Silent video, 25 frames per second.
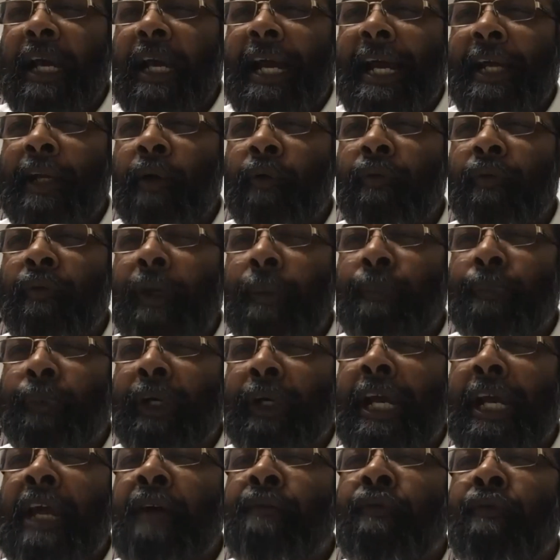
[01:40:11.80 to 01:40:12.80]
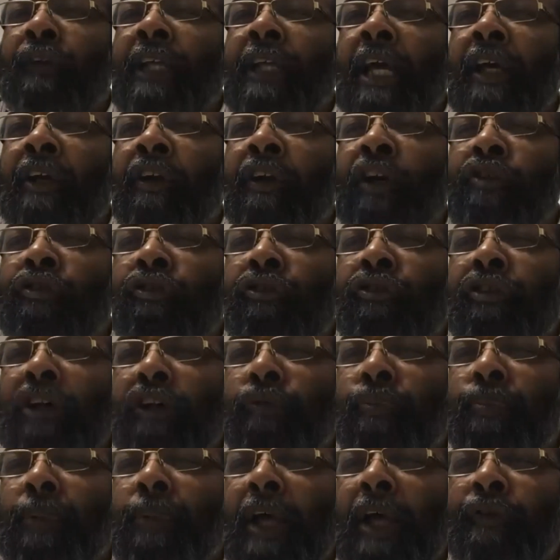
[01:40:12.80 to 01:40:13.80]
And we pray for thy
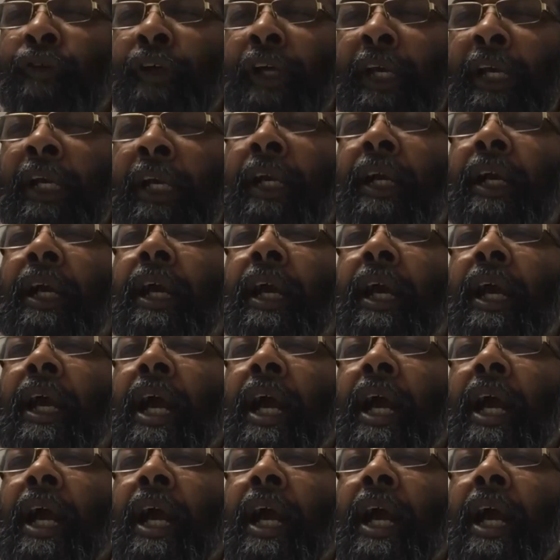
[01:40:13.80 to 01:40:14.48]
richest blessing